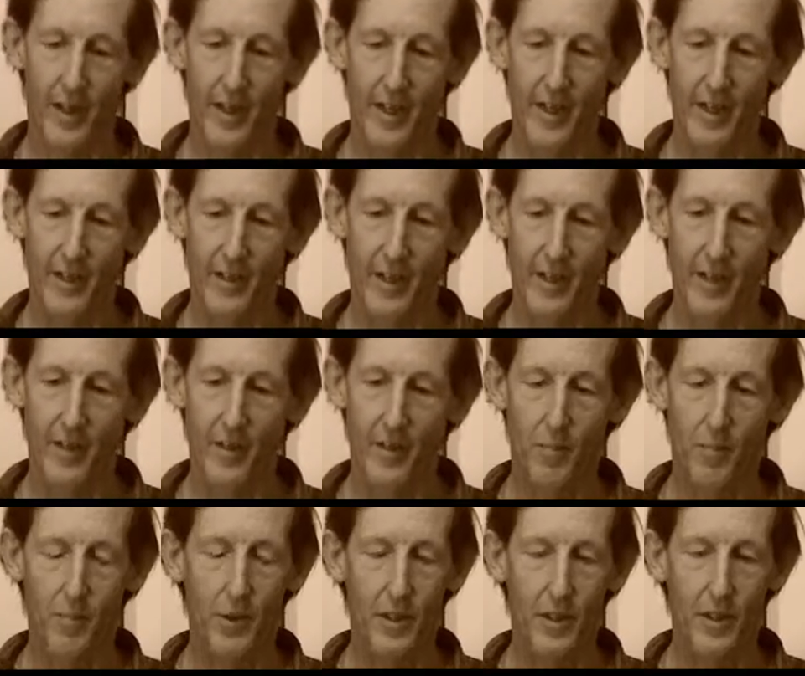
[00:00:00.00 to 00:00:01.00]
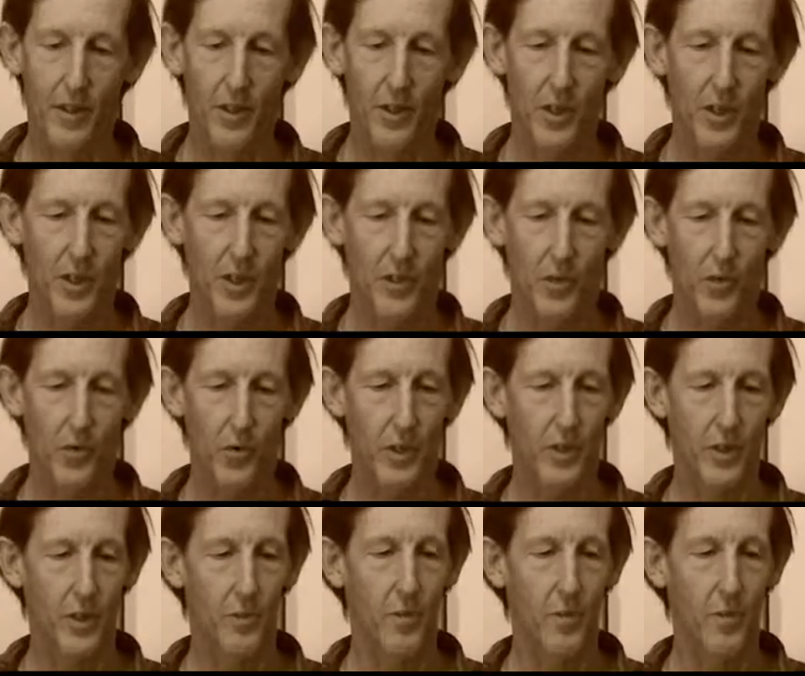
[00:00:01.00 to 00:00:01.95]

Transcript: uh, that completely changed the direction